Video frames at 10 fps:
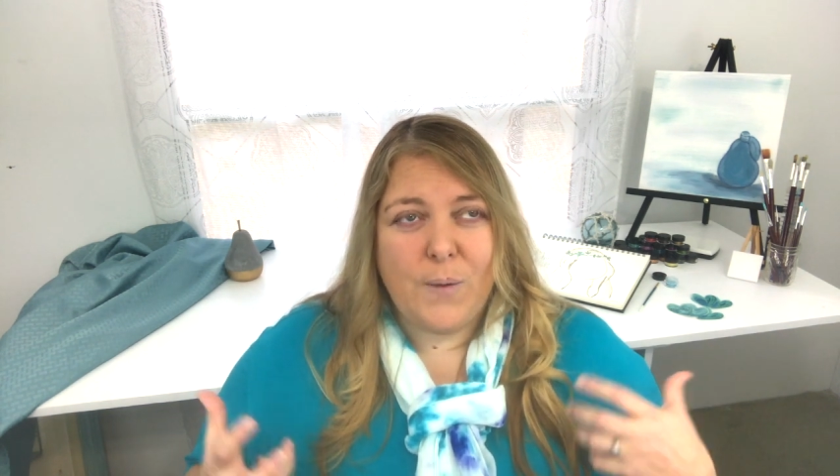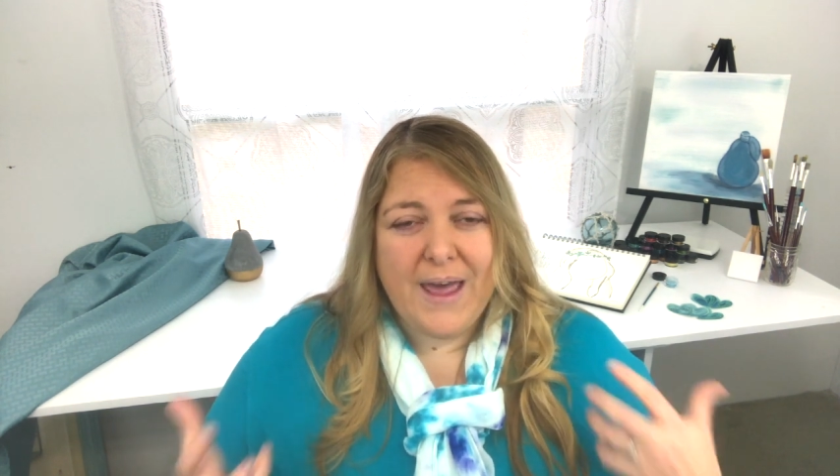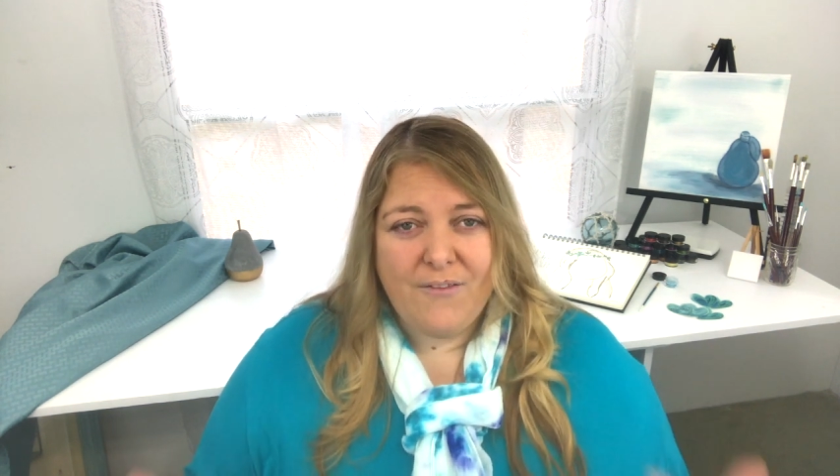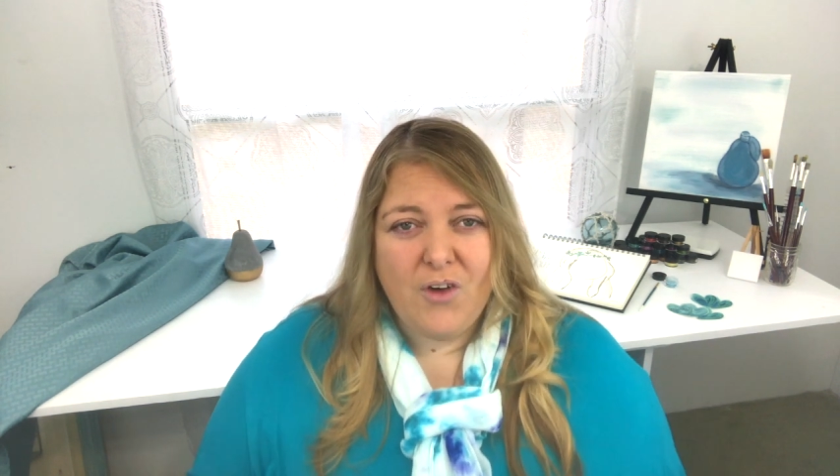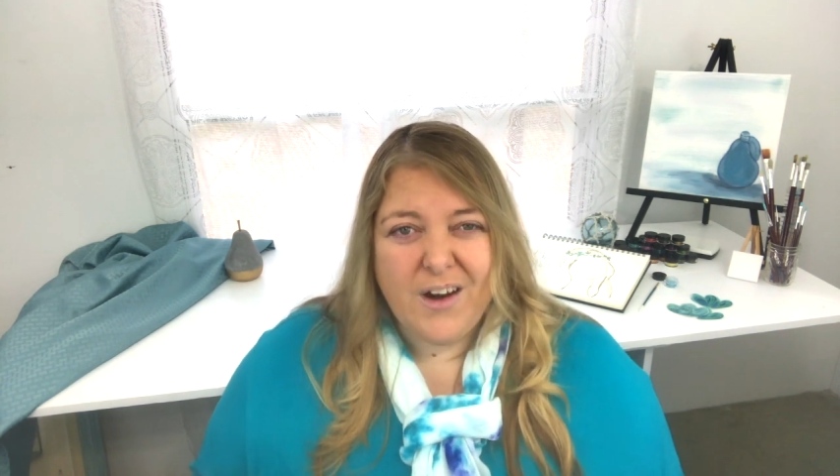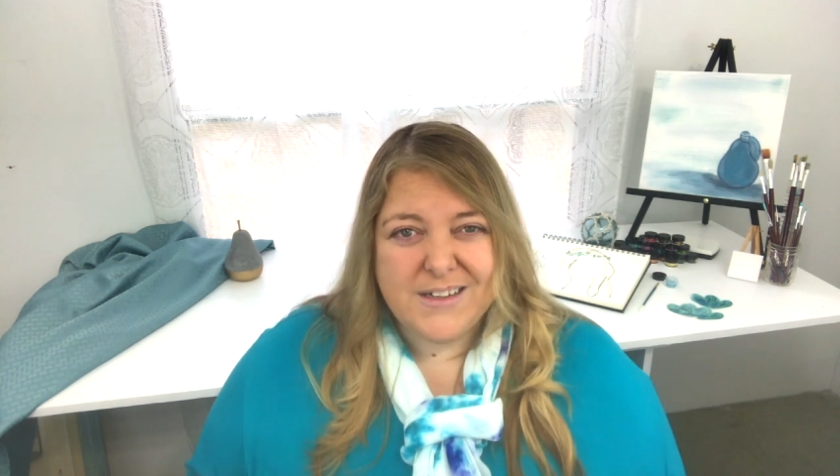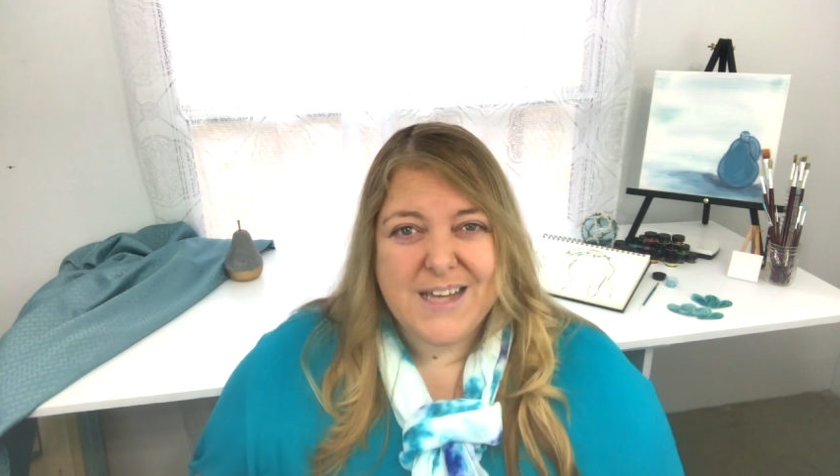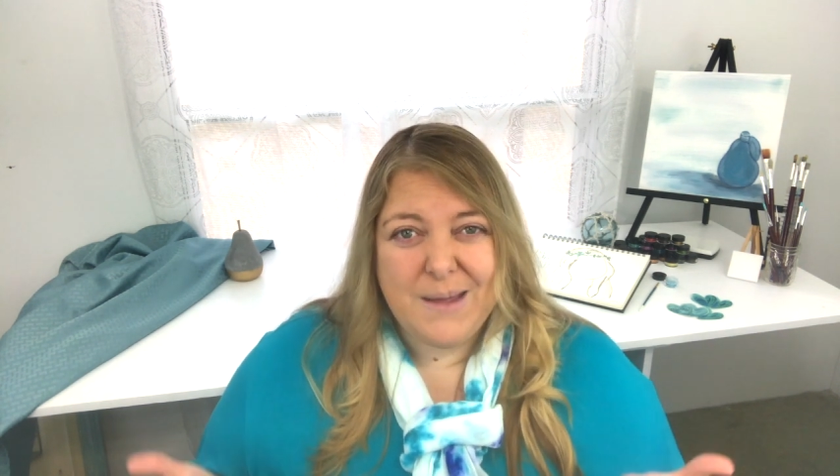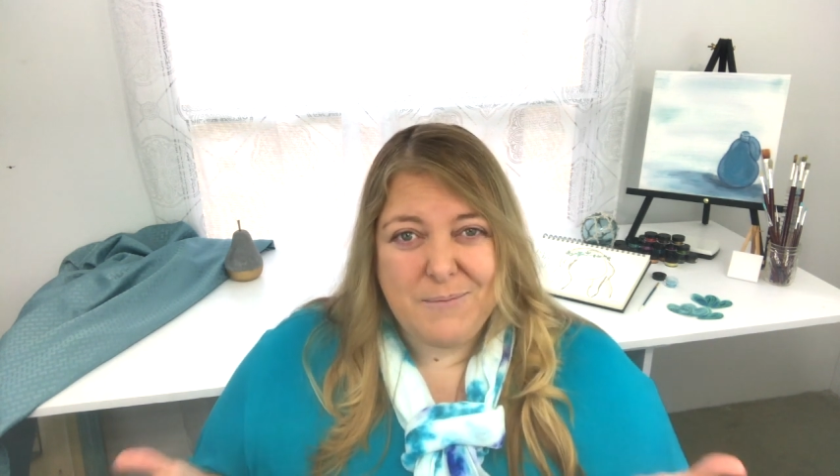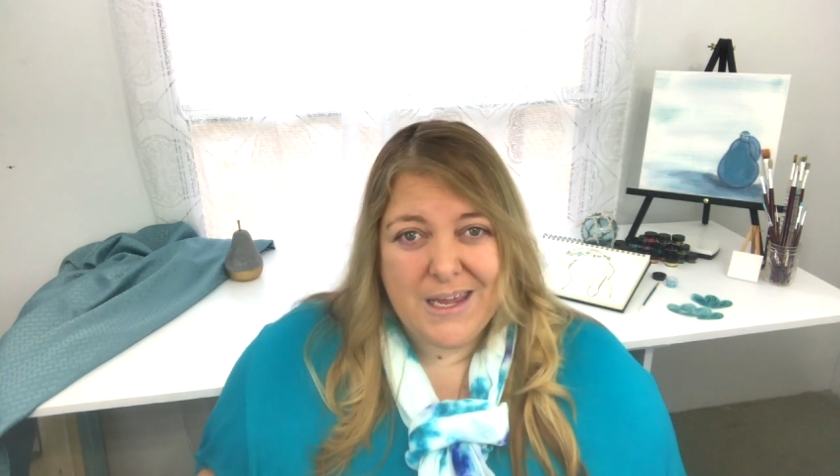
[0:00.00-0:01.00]
have a hard
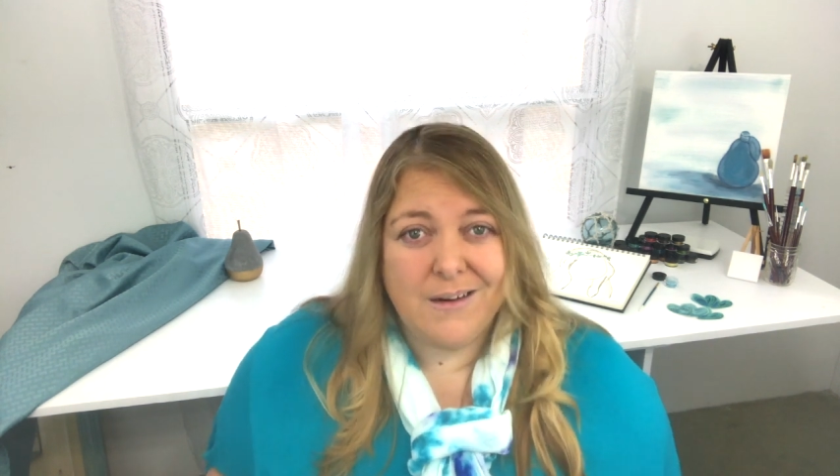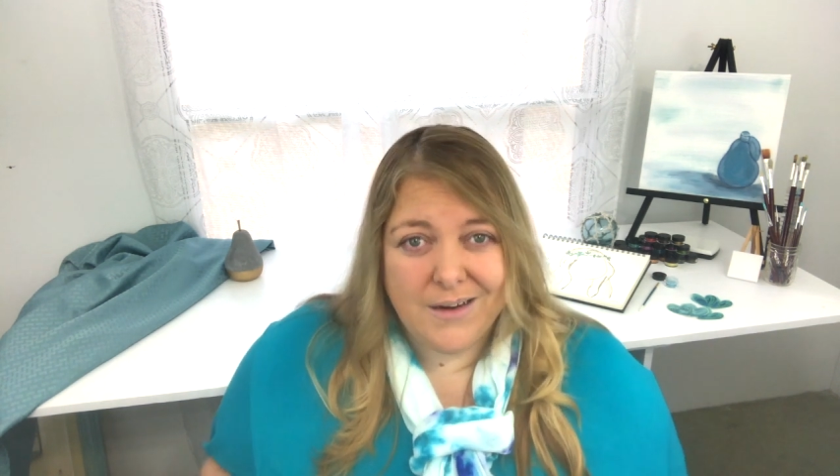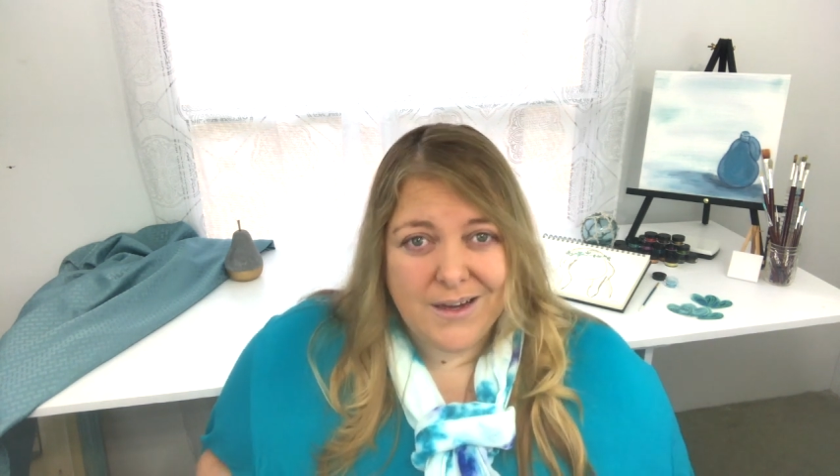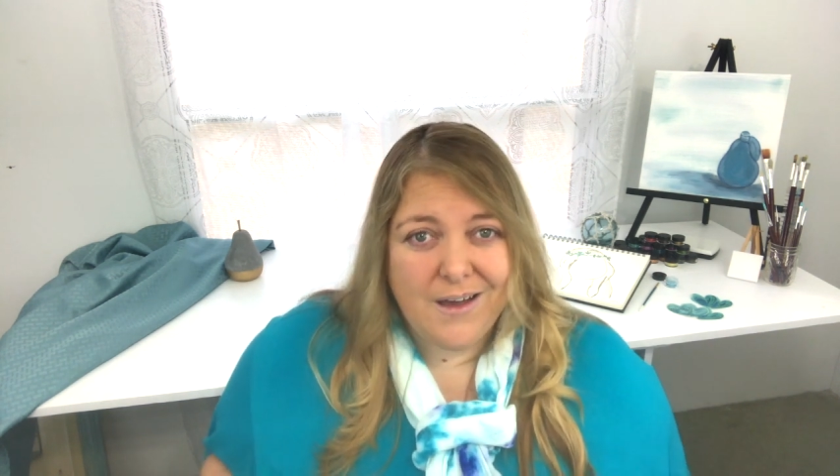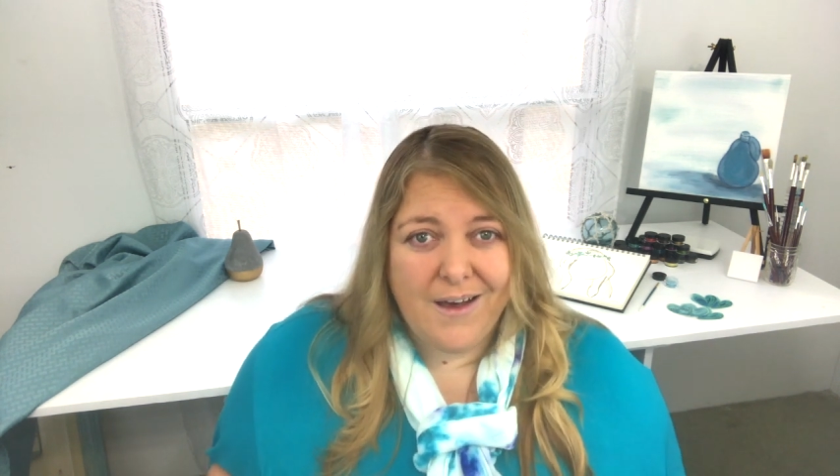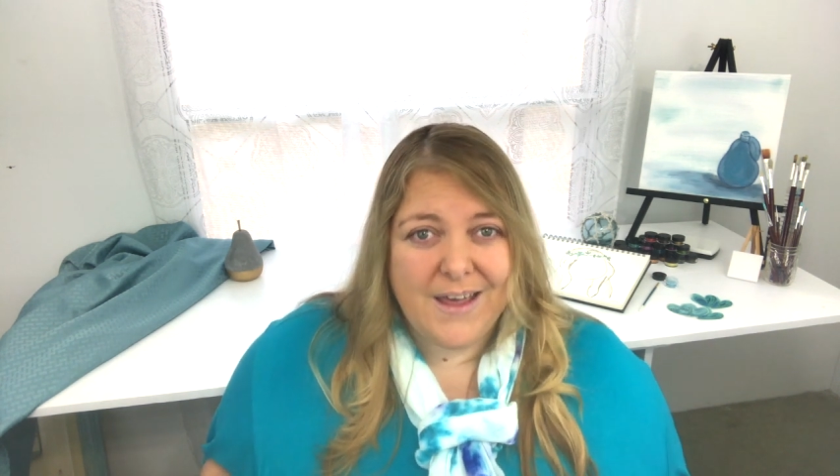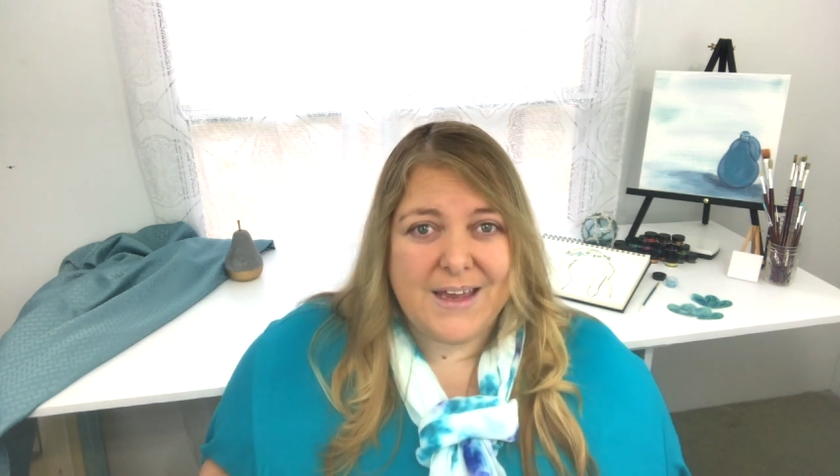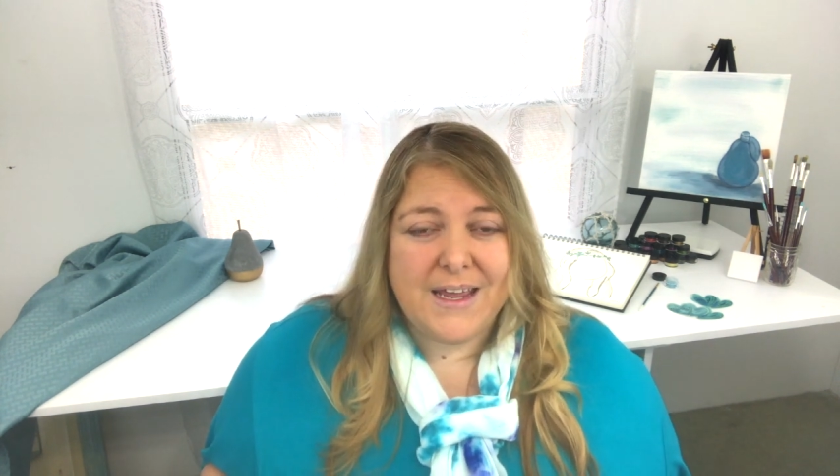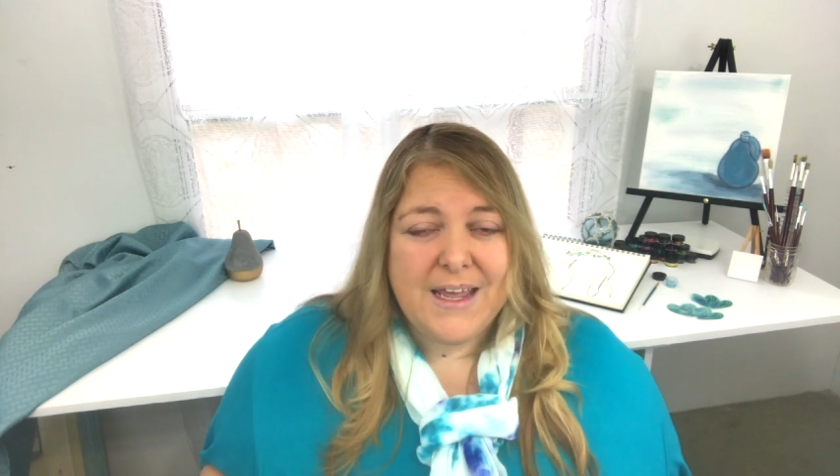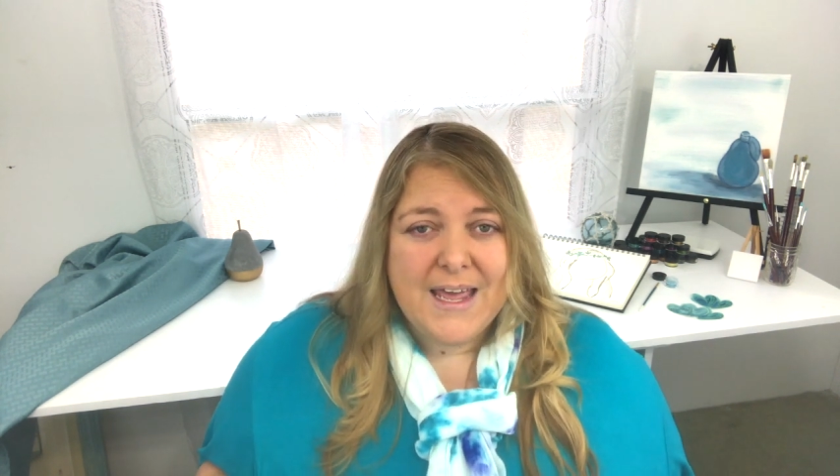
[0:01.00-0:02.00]
time hearing God